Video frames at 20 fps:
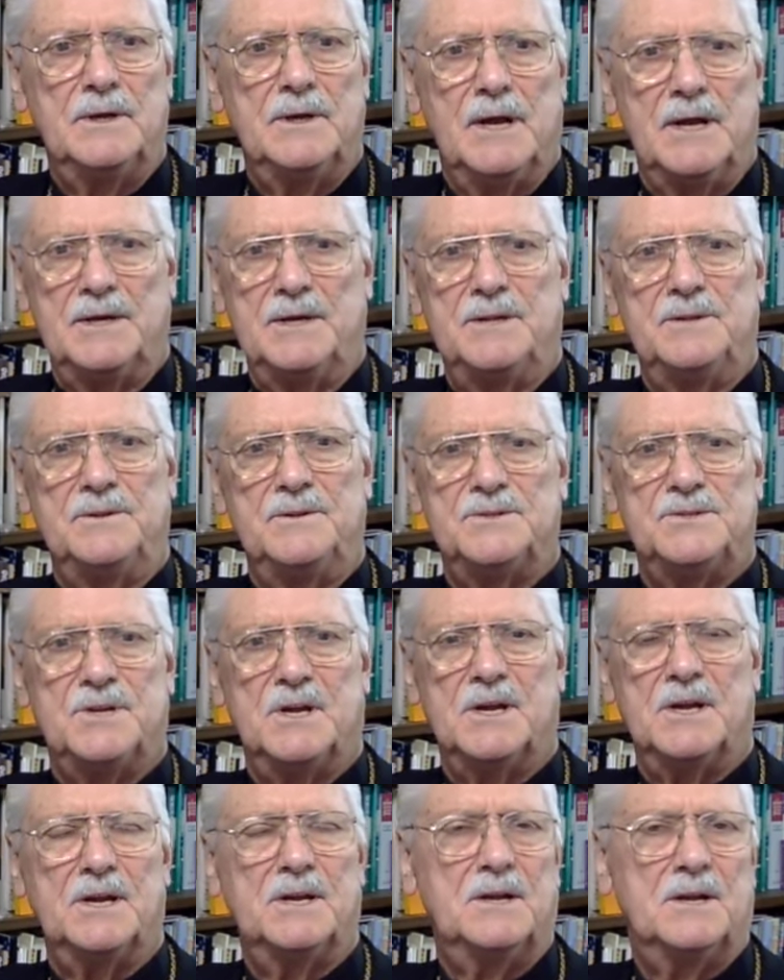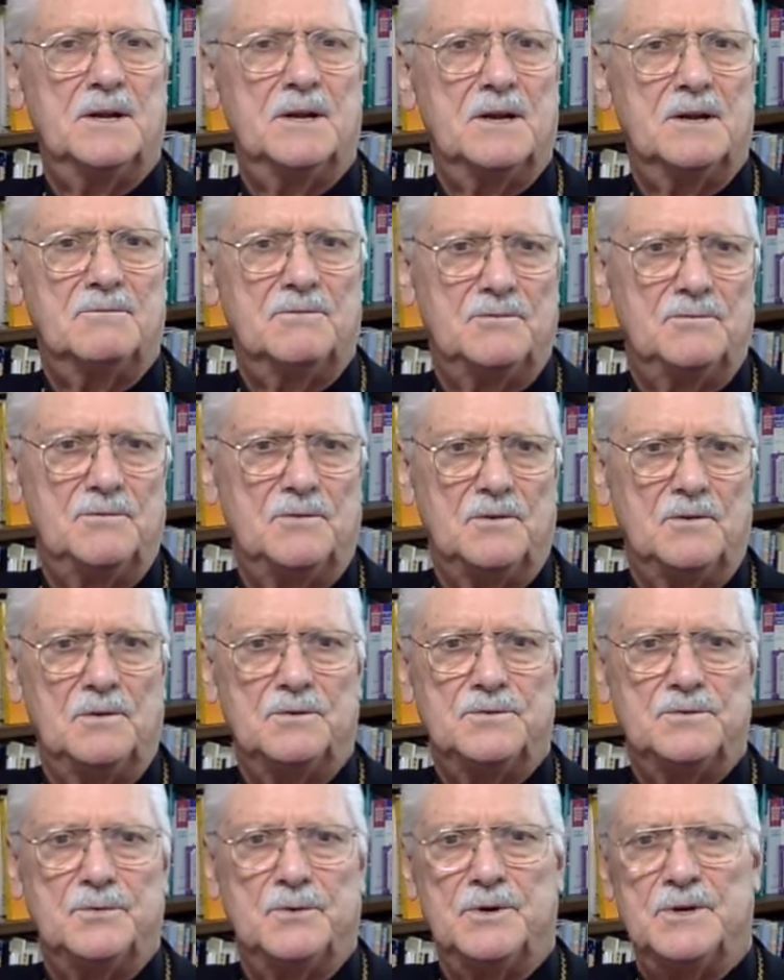and in the second half of all
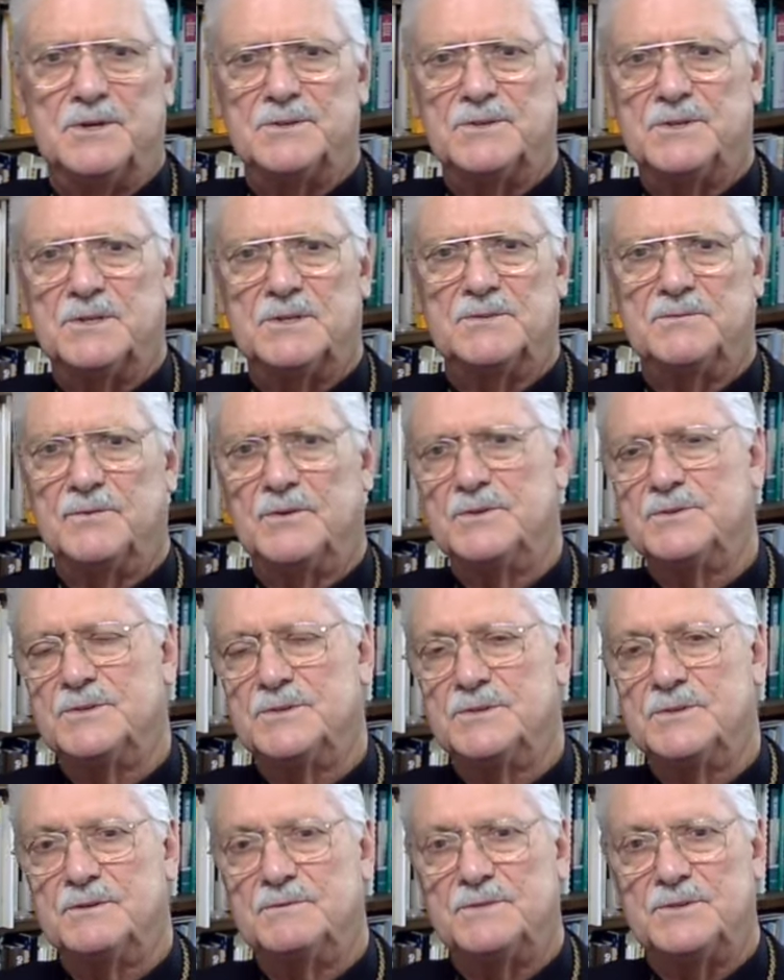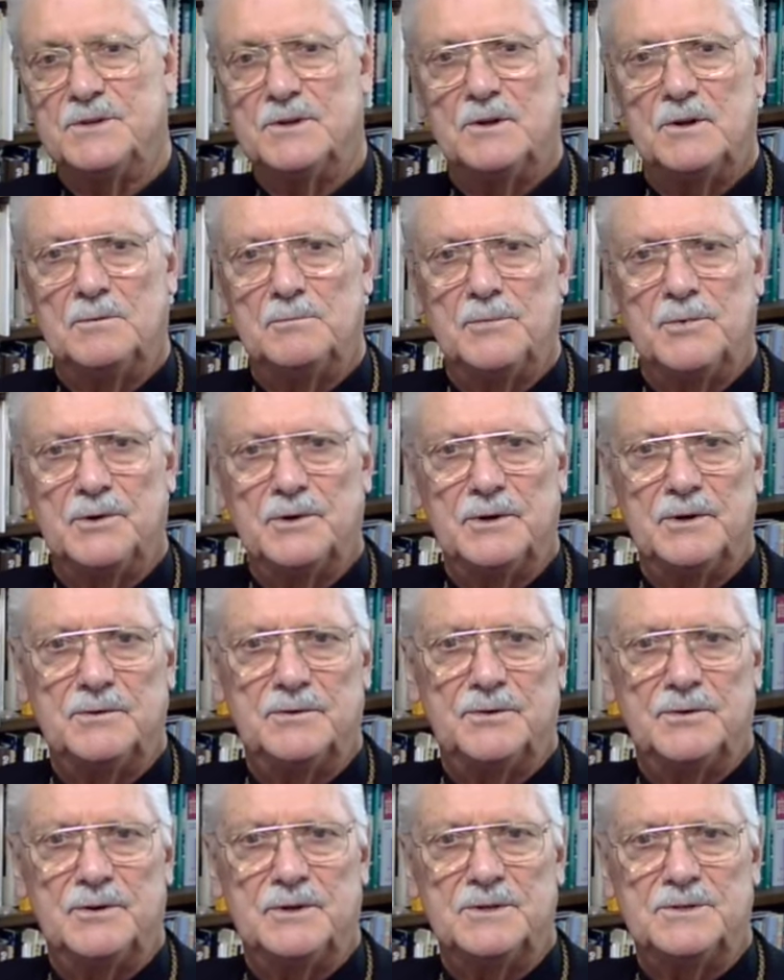26 verses of Psalm
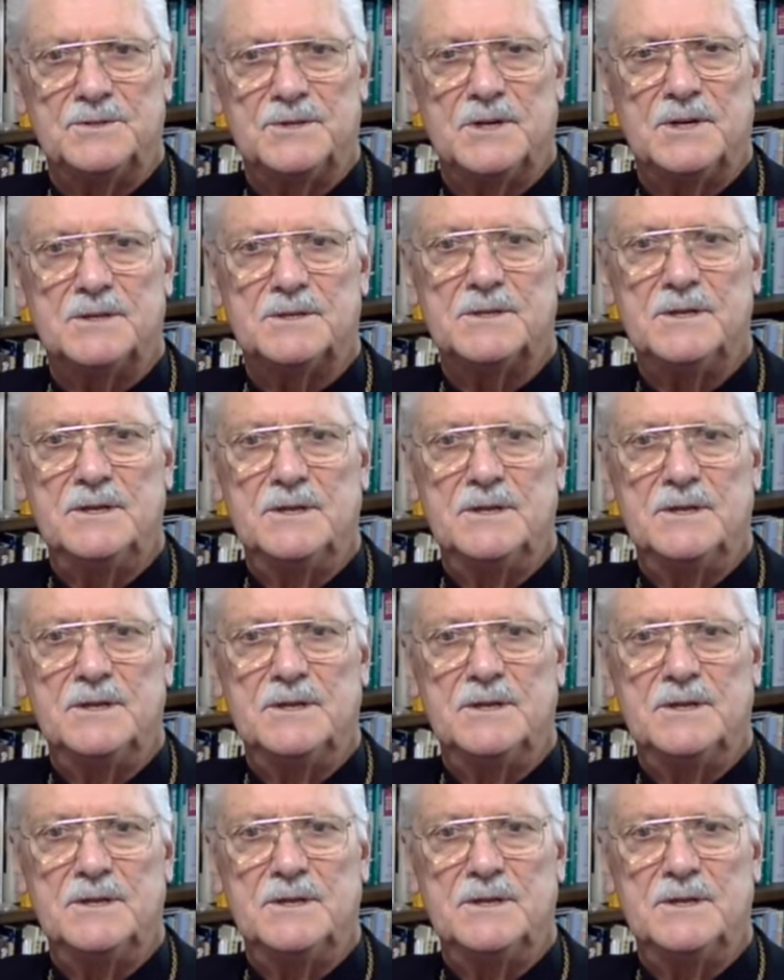136,